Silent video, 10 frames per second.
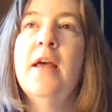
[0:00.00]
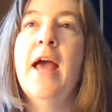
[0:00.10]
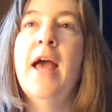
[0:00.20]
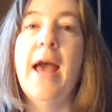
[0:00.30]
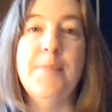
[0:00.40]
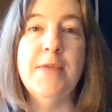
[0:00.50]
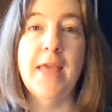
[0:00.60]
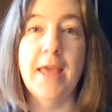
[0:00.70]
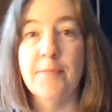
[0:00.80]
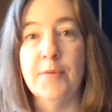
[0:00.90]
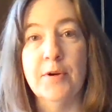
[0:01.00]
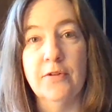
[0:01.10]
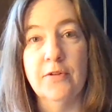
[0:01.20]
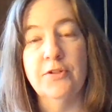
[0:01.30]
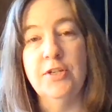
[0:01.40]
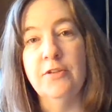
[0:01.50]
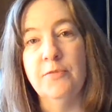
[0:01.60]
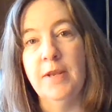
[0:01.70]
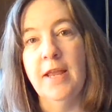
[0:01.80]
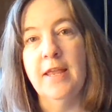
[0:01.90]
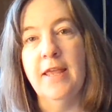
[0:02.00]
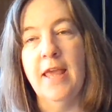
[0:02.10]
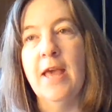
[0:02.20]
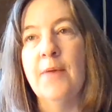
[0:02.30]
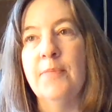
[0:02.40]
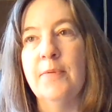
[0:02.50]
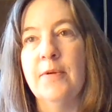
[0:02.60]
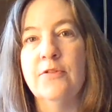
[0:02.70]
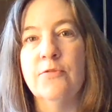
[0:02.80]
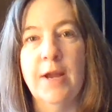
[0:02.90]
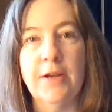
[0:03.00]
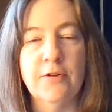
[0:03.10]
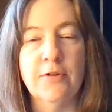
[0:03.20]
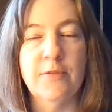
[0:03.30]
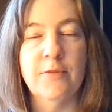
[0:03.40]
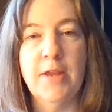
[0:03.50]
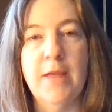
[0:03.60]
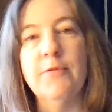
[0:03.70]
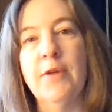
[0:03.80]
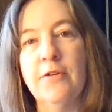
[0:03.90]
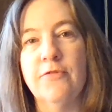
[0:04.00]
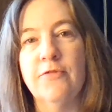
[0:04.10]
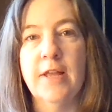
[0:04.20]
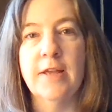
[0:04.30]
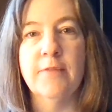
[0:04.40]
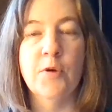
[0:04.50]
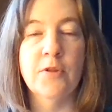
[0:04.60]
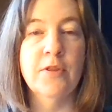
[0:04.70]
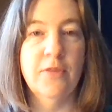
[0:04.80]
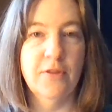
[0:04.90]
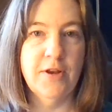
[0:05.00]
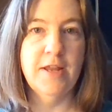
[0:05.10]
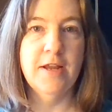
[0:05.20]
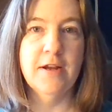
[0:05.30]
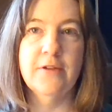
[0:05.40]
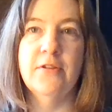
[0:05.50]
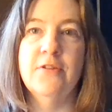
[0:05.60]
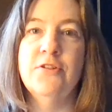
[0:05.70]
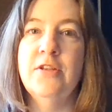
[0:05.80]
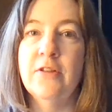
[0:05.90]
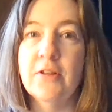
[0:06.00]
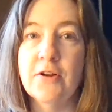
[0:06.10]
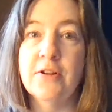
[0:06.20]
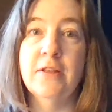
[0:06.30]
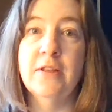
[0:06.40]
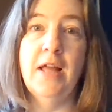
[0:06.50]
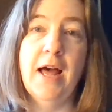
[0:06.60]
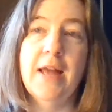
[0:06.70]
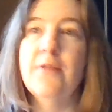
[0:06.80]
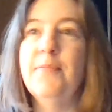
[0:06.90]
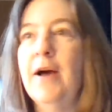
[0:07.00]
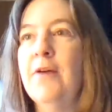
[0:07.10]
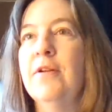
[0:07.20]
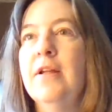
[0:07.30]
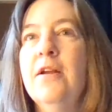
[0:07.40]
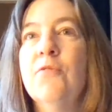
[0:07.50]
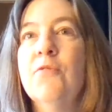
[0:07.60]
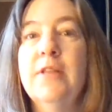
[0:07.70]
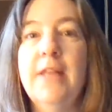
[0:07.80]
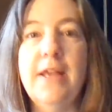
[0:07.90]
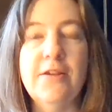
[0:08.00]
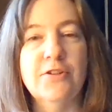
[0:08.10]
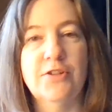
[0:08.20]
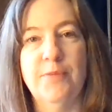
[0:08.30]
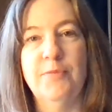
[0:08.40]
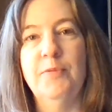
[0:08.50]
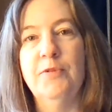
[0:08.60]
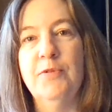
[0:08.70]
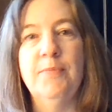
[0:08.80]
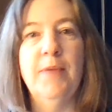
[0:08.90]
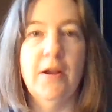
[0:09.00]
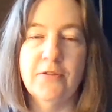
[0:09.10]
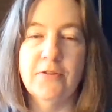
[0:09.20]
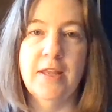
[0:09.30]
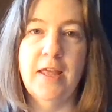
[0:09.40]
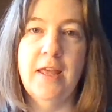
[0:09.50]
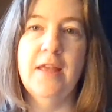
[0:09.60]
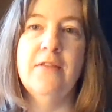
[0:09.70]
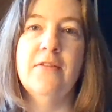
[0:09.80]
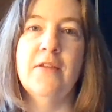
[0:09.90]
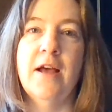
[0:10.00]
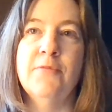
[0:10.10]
Happy Campers. She's been a camp director, a summer camp director for like more than 30 years. And she's learned a lot about relationships between parents and kids.